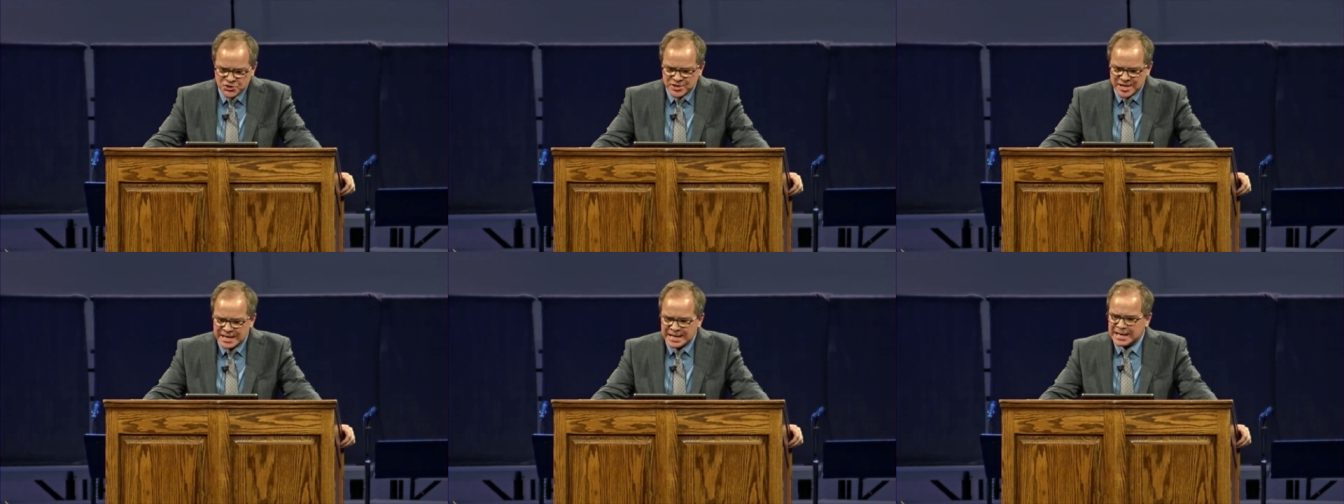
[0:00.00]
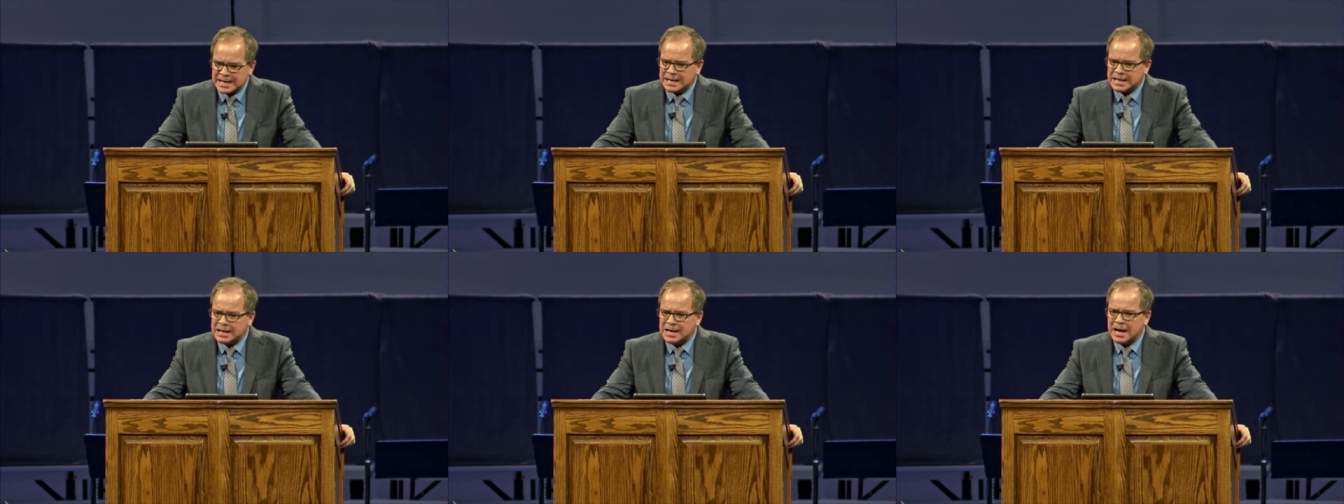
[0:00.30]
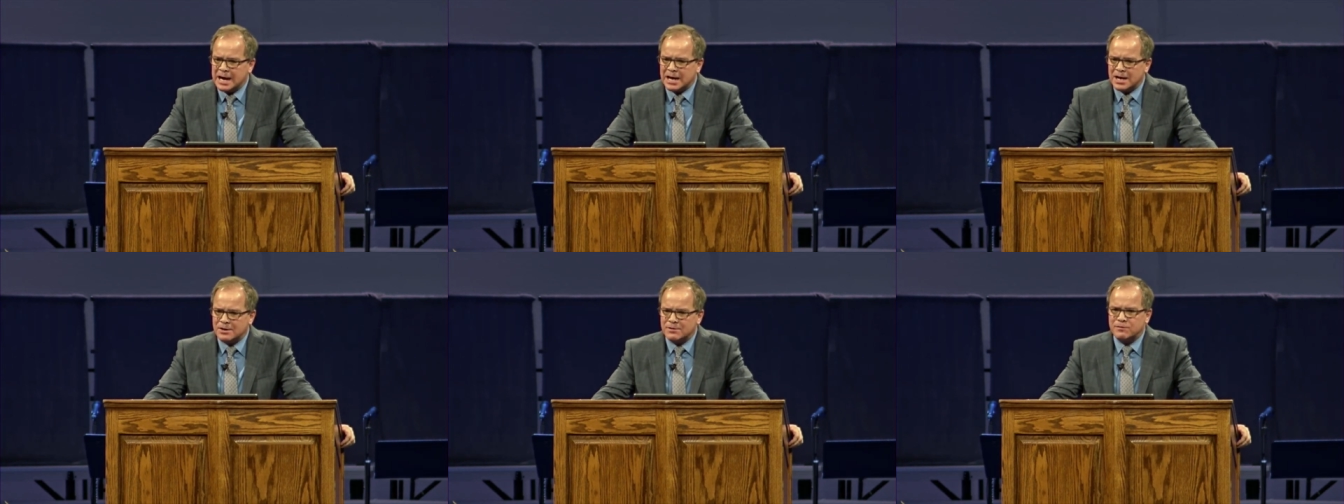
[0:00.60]
seeking
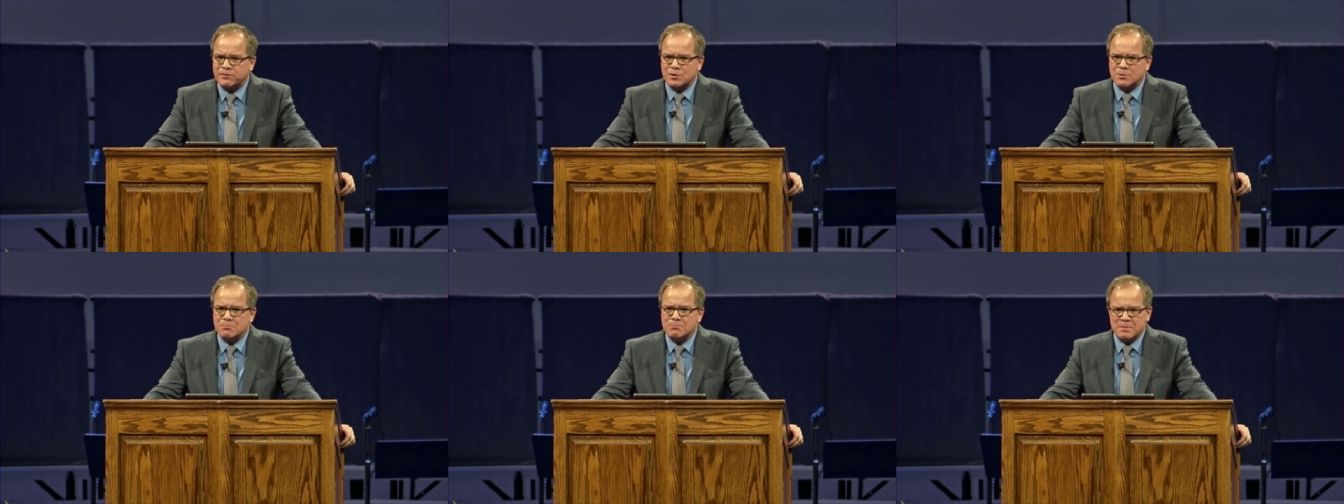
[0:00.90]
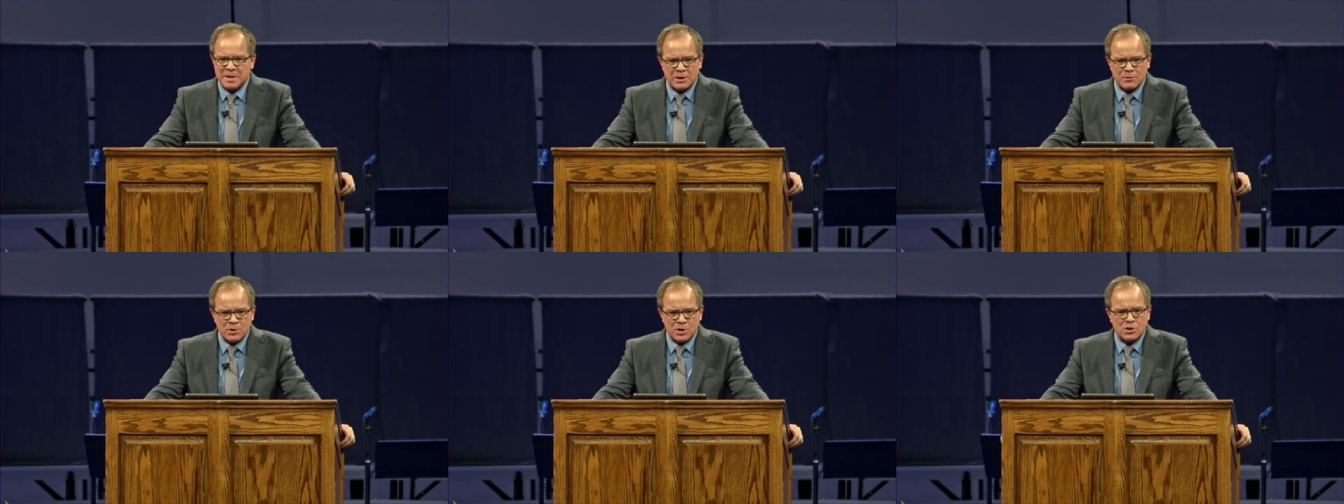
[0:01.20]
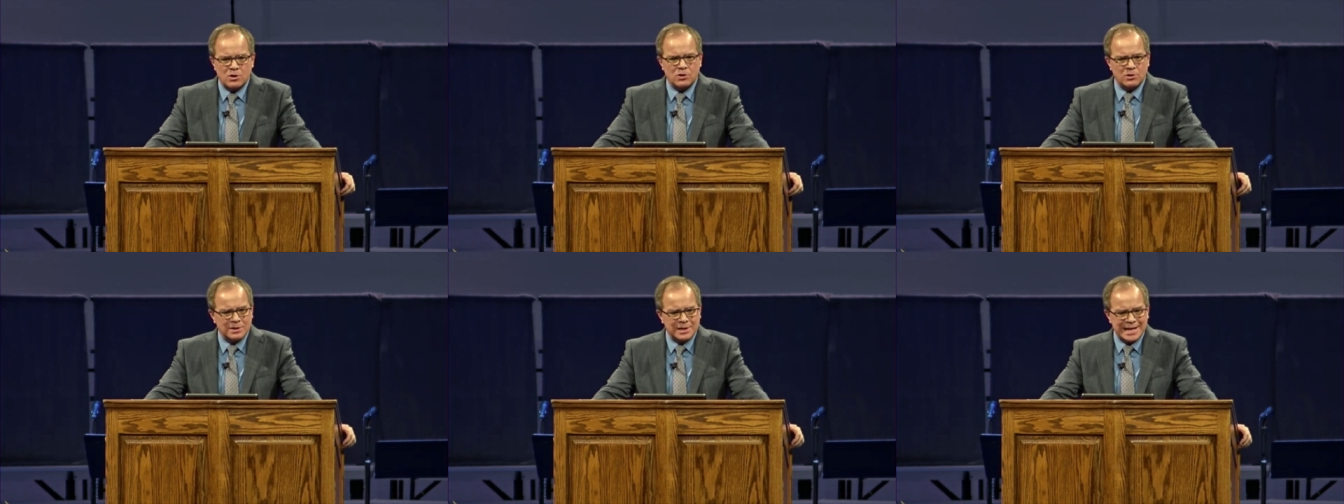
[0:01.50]
God for
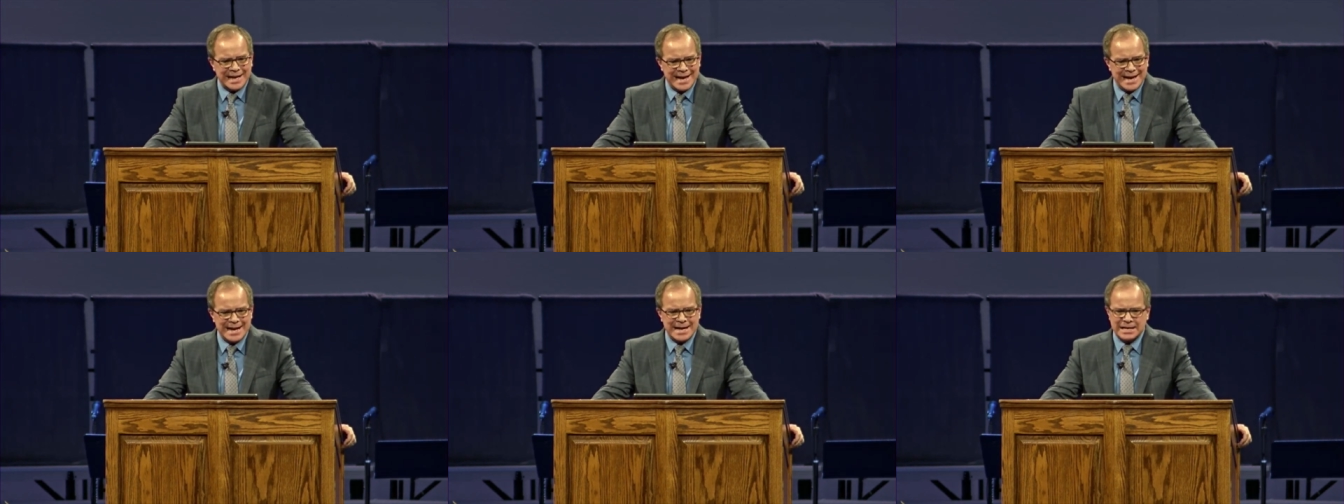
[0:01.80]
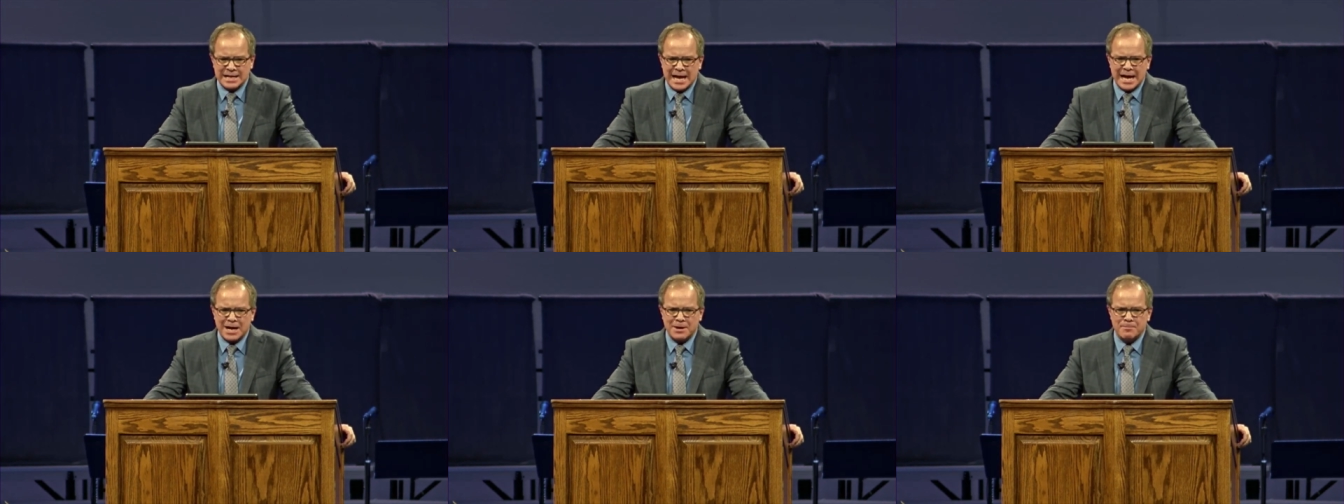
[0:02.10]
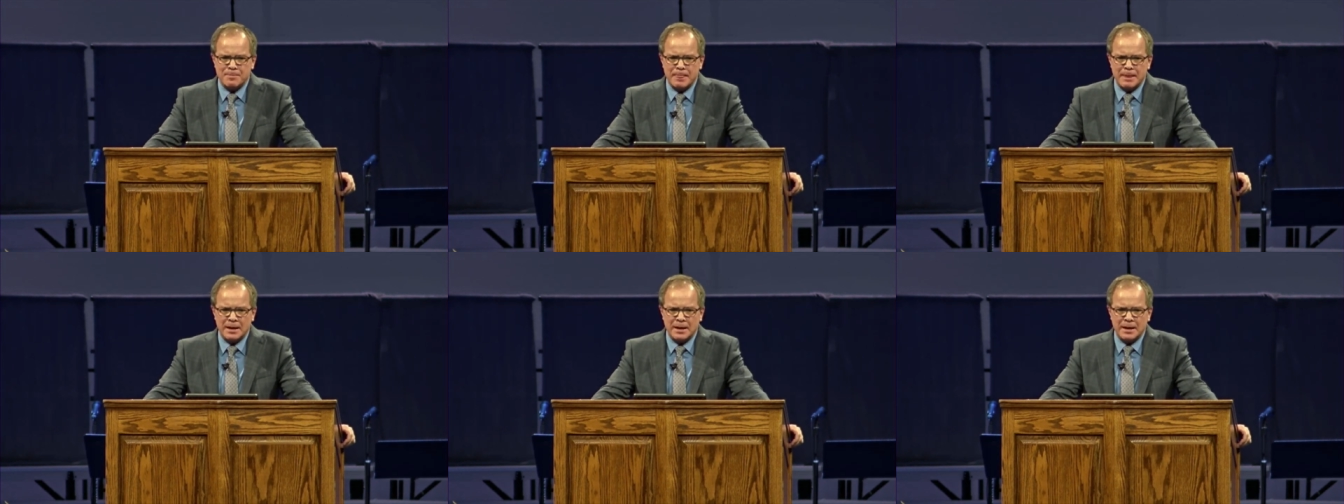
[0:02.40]
miracle healing,